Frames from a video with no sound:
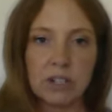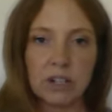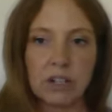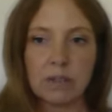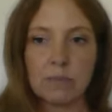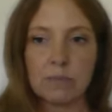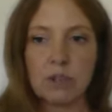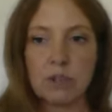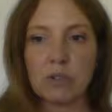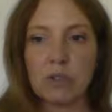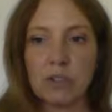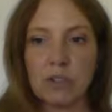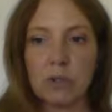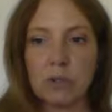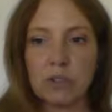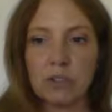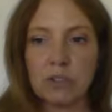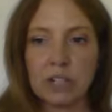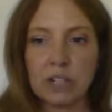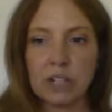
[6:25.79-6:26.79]
You can go
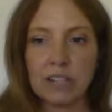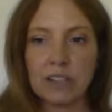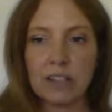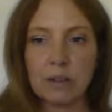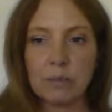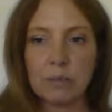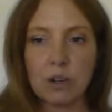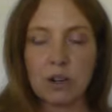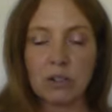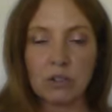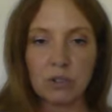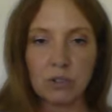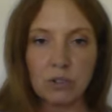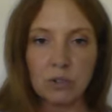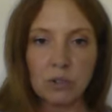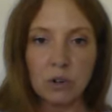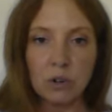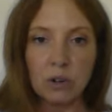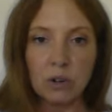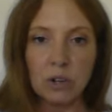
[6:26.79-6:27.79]
and look at them on
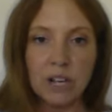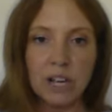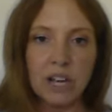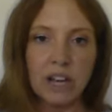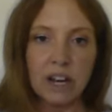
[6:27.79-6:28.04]
Google.